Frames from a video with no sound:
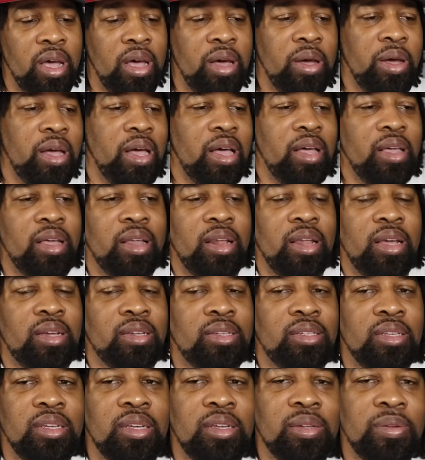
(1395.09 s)
Like
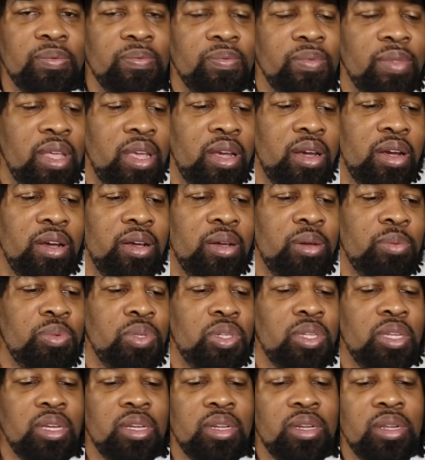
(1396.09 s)
I said, they're
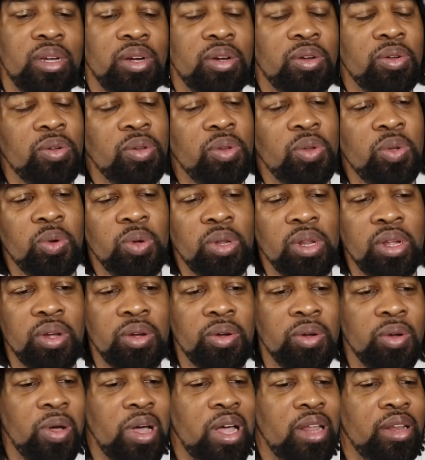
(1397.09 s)
upset, they're going to do it, they're
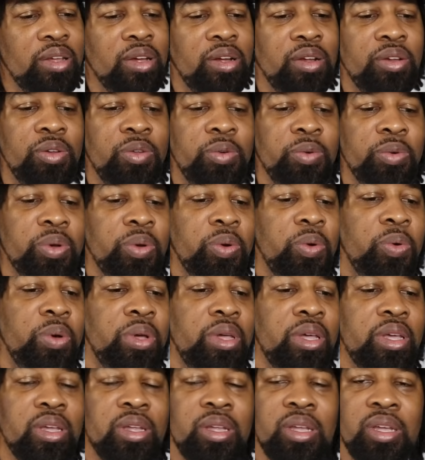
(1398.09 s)
going to go out there and do it
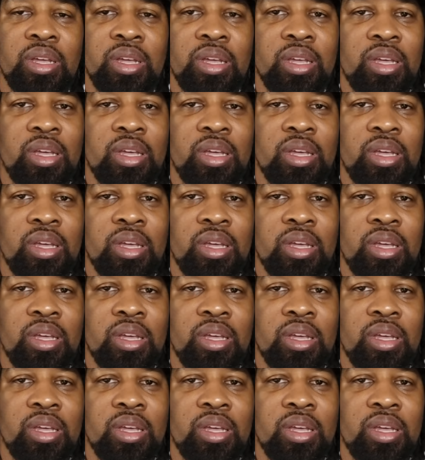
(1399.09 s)
quick.